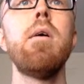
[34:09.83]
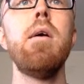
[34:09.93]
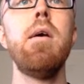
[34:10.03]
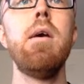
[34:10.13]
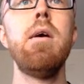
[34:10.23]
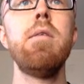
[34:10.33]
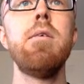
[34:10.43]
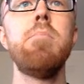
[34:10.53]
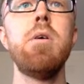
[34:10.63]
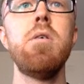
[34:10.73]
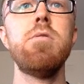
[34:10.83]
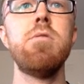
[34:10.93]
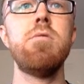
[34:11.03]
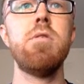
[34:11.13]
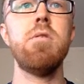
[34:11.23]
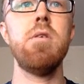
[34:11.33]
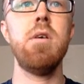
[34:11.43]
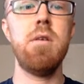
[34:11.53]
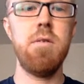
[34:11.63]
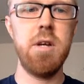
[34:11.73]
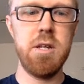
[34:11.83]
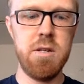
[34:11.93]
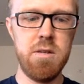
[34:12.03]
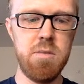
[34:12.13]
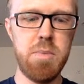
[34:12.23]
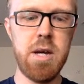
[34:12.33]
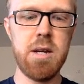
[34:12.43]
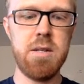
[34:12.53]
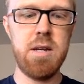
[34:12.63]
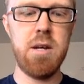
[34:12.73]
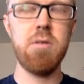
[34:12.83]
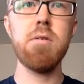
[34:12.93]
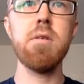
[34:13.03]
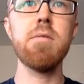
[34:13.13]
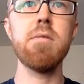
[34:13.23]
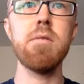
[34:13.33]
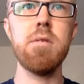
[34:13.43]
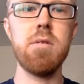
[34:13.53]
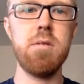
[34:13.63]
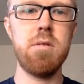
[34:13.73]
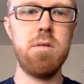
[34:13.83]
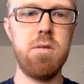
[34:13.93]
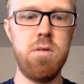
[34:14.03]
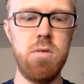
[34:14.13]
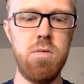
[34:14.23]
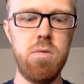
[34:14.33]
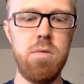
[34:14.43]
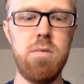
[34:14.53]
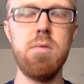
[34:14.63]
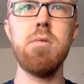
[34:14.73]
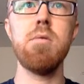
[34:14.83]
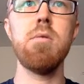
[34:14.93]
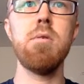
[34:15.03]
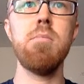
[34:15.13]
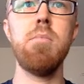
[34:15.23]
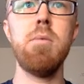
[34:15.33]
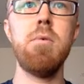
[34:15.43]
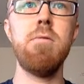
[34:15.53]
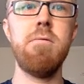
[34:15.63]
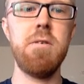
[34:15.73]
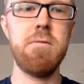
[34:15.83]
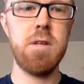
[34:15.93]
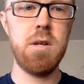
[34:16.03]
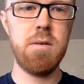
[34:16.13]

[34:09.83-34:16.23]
And let me also turn the iterations back down to maybe 50.